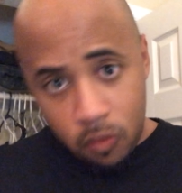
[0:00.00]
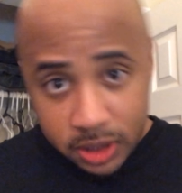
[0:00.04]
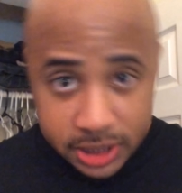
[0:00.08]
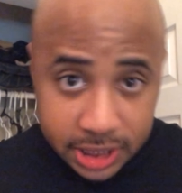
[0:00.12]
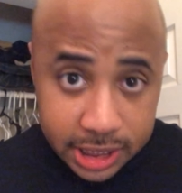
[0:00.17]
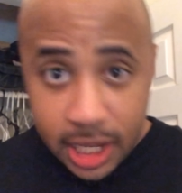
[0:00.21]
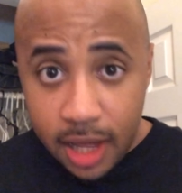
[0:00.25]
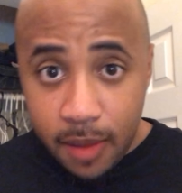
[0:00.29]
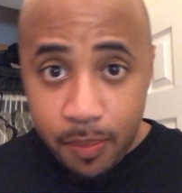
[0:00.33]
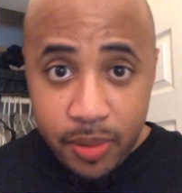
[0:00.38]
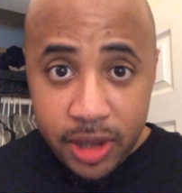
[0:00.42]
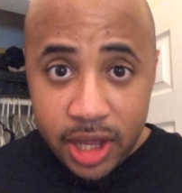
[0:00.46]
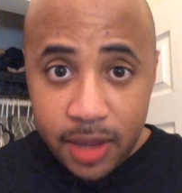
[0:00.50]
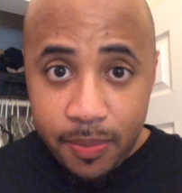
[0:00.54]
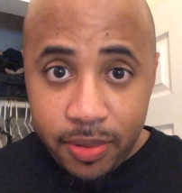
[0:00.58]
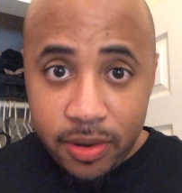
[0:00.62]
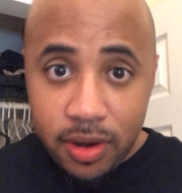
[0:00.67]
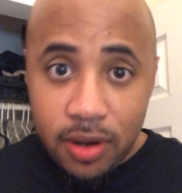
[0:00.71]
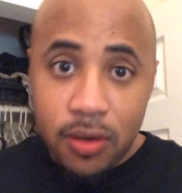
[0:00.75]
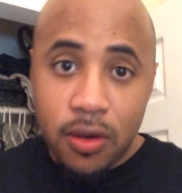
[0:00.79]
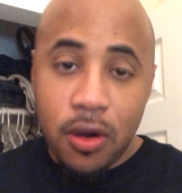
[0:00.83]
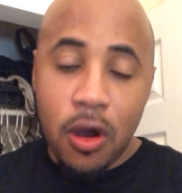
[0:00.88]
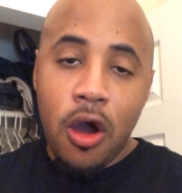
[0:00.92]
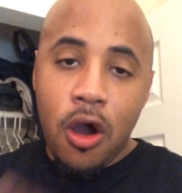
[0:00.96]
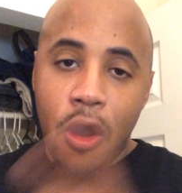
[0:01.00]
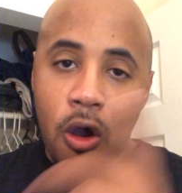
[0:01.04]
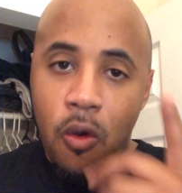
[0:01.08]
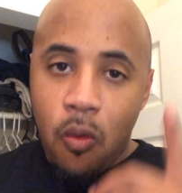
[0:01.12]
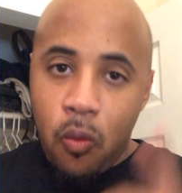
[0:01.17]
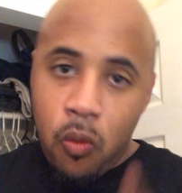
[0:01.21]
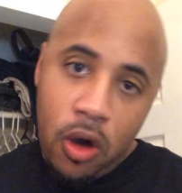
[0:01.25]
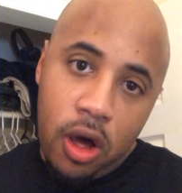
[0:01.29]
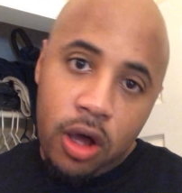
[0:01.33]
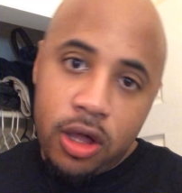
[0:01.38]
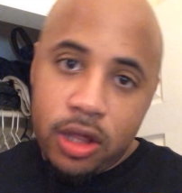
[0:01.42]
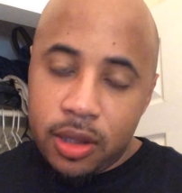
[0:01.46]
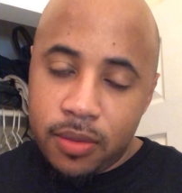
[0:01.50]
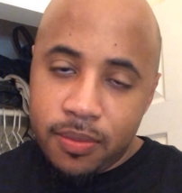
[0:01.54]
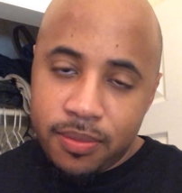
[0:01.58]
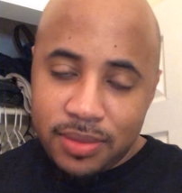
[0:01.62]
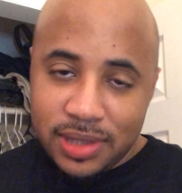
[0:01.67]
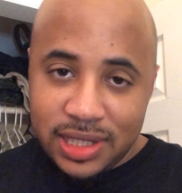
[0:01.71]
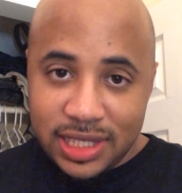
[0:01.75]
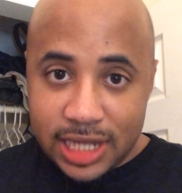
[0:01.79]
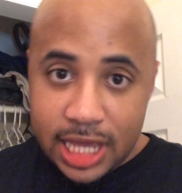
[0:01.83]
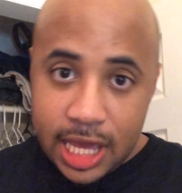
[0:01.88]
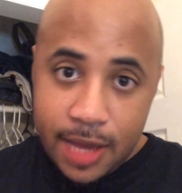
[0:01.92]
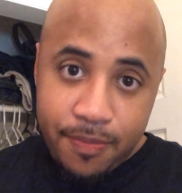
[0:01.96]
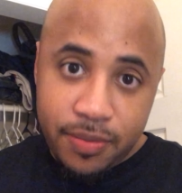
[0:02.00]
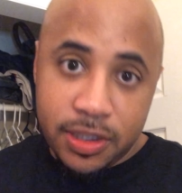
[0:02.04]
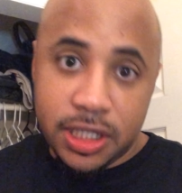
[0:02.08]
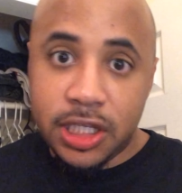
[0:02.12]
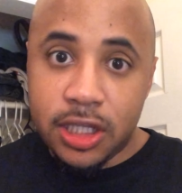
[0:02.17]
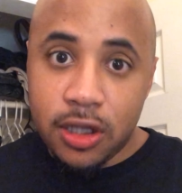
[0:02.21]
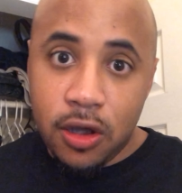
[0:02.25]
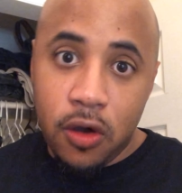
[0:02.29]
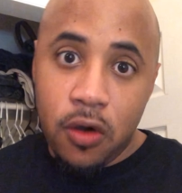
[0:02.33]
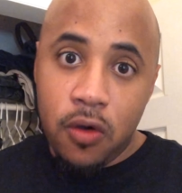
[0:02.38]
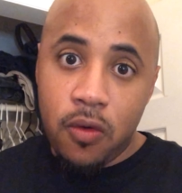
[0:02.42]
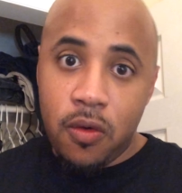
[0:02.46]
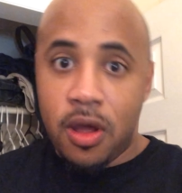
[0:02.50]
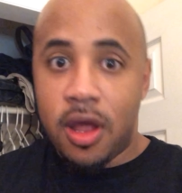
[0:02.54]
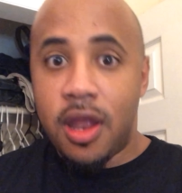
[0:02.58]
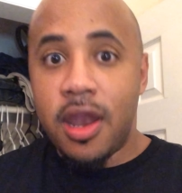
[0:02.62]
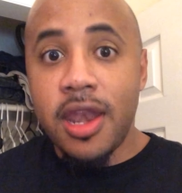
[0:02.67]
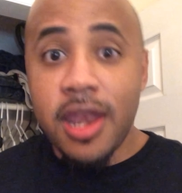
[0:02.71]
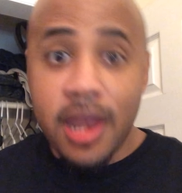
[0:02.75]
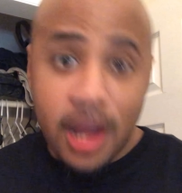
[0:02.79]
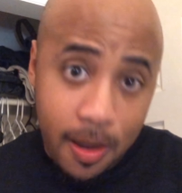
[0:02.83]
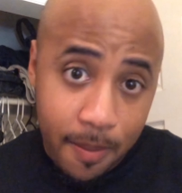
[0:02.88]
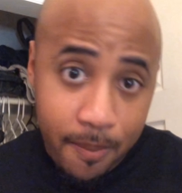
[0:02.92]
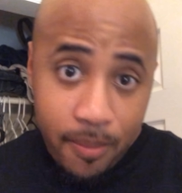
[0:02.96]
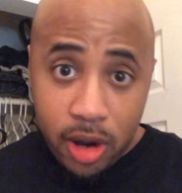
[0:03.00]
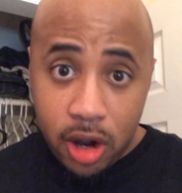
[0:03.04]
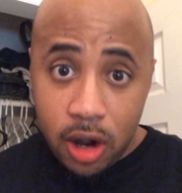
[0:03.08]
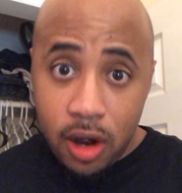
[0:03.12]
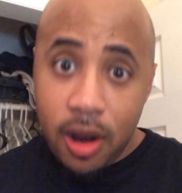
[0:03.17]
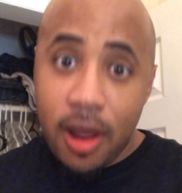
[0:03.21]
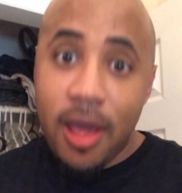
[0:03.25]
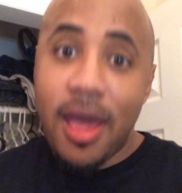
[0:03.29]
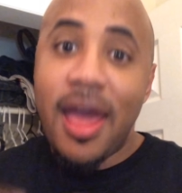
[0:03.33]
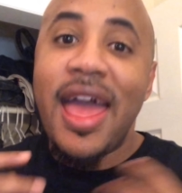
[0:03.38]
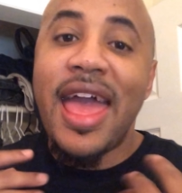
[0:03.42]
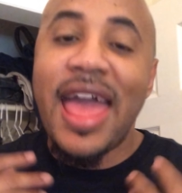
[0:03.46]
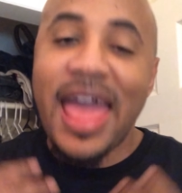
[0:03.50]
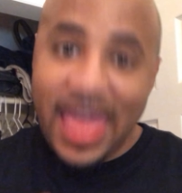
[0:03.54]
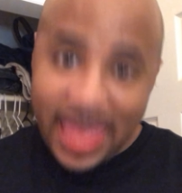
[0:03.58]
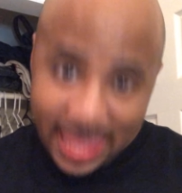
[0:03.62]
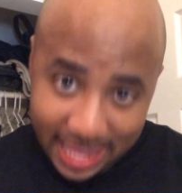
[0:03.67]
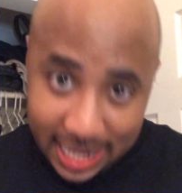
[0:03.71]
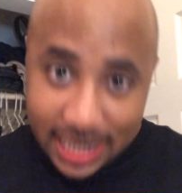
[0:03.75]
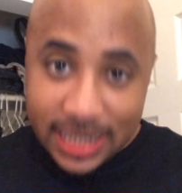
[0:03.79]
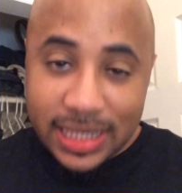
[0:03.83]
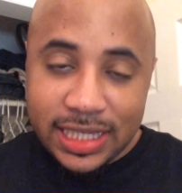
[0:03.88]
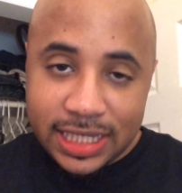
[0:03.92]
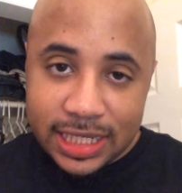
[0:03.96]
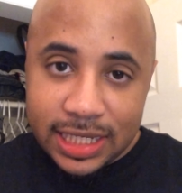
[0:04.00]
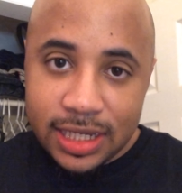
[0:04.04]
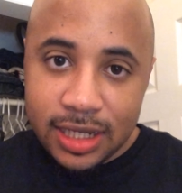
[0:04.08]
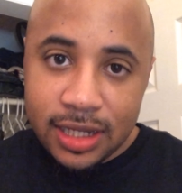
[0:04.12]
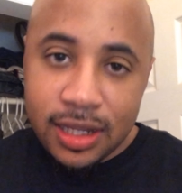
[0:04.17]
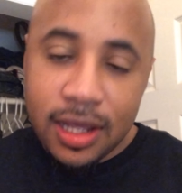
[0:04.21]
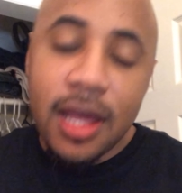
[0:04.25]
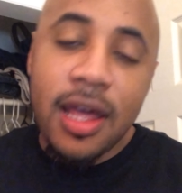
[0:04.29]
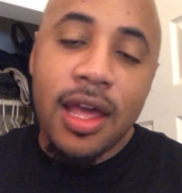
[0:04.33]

What's up, people? Welcome to episode number 8.